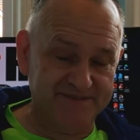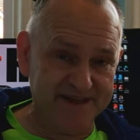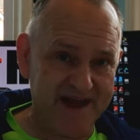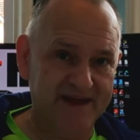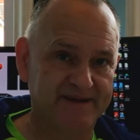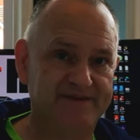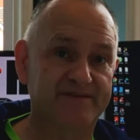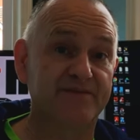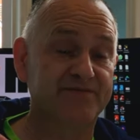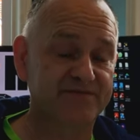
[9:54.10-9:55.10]
stacks
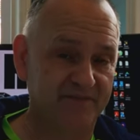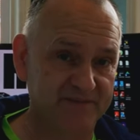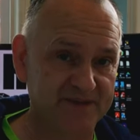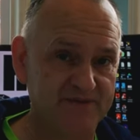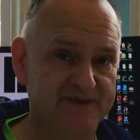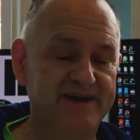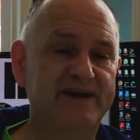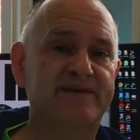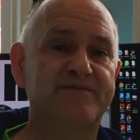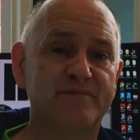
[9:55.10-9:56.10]
from the
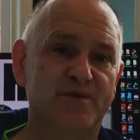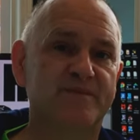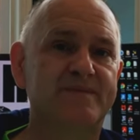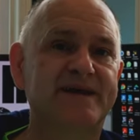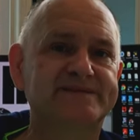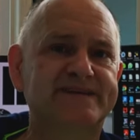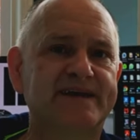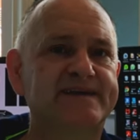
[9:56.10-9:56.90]
UK from unmanned tech.